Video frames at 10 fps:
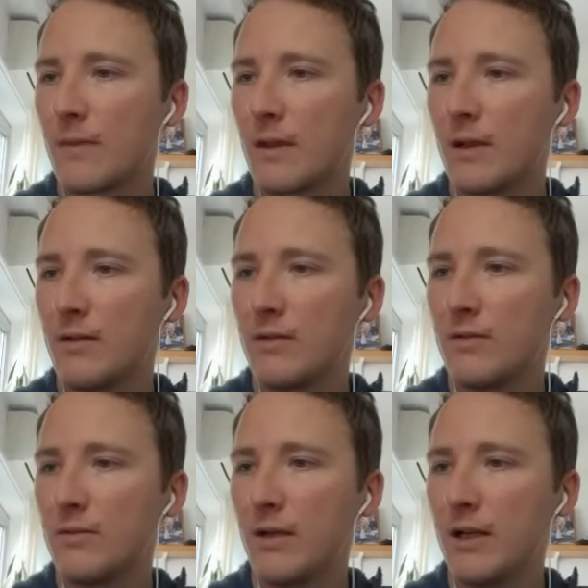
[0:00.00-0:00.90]
I don't know
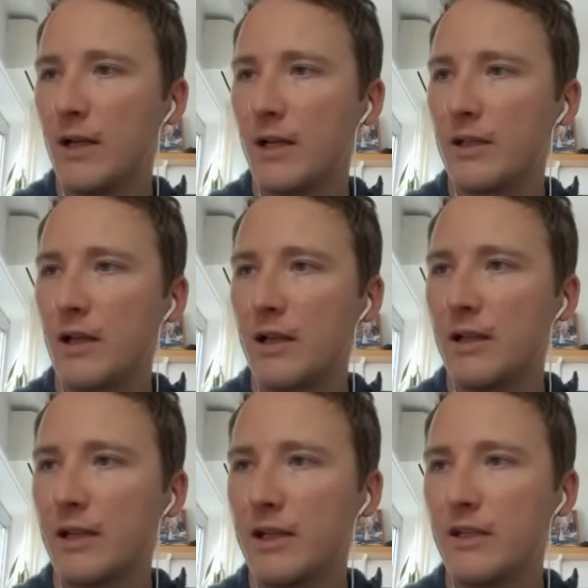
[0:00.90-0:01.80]
why I
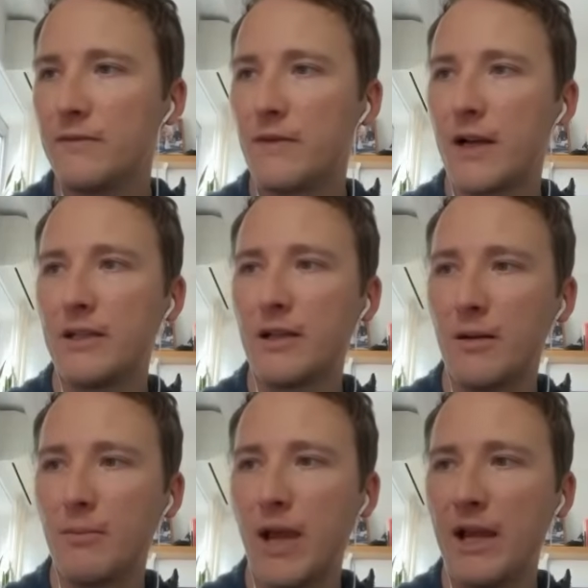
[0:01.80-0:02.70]
need to find a
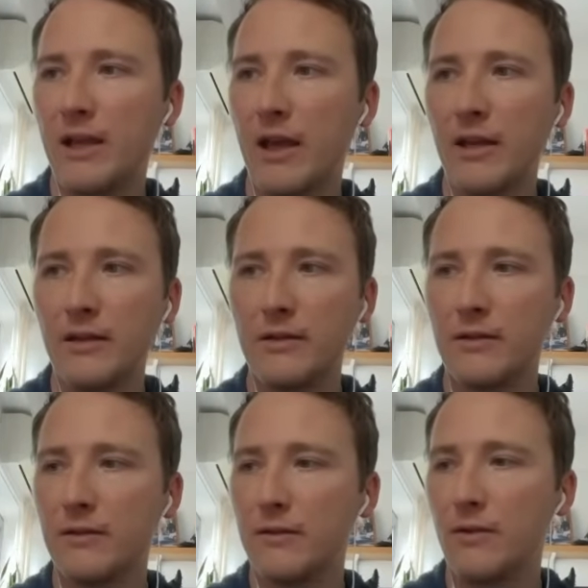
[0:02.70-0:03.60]
back end
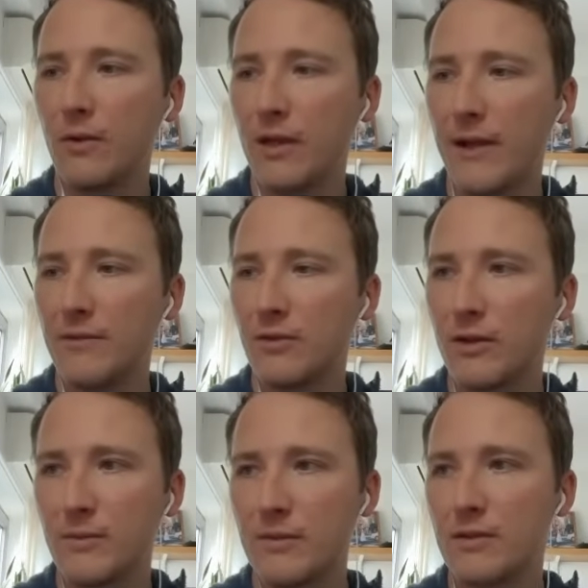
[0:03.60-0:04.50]
for live
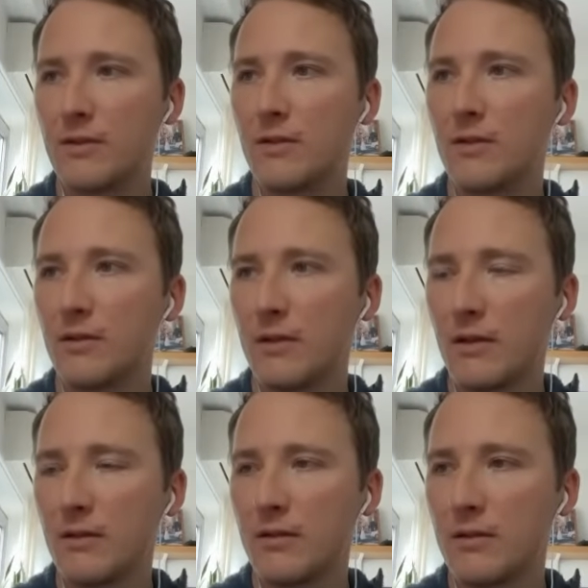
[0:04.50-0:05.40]
streams
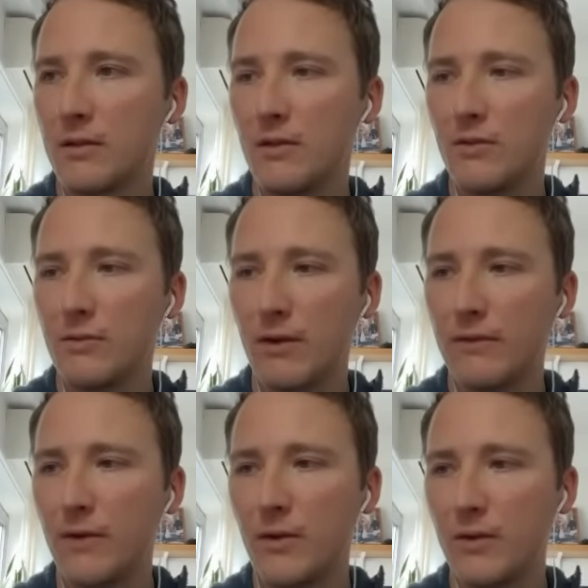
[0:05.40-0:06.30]
to use my
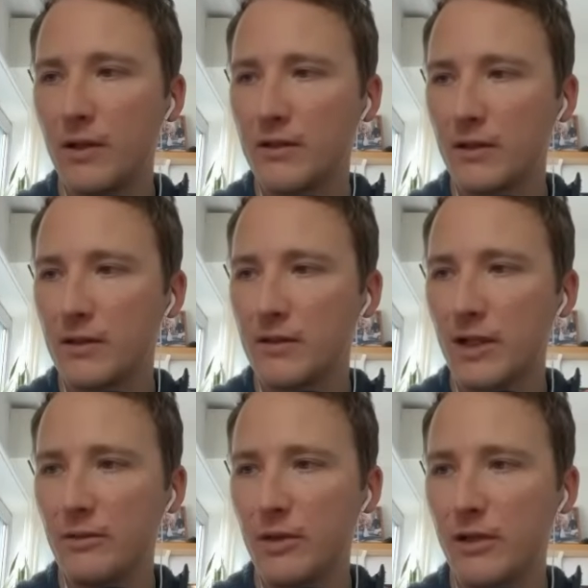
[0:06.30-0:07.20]
phone as like a
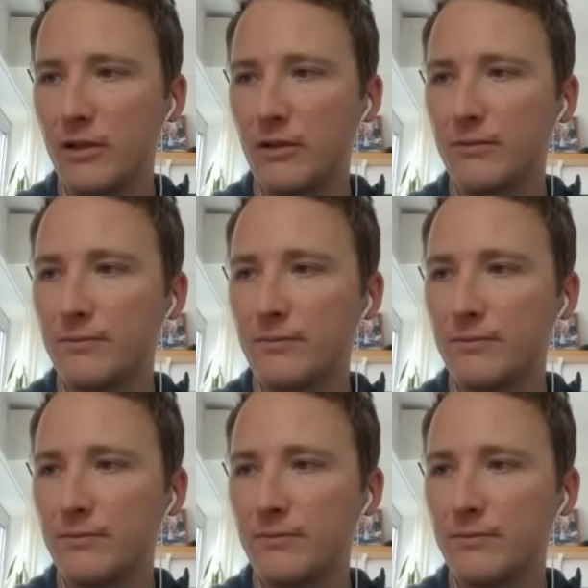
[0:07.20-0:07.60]
side monitor.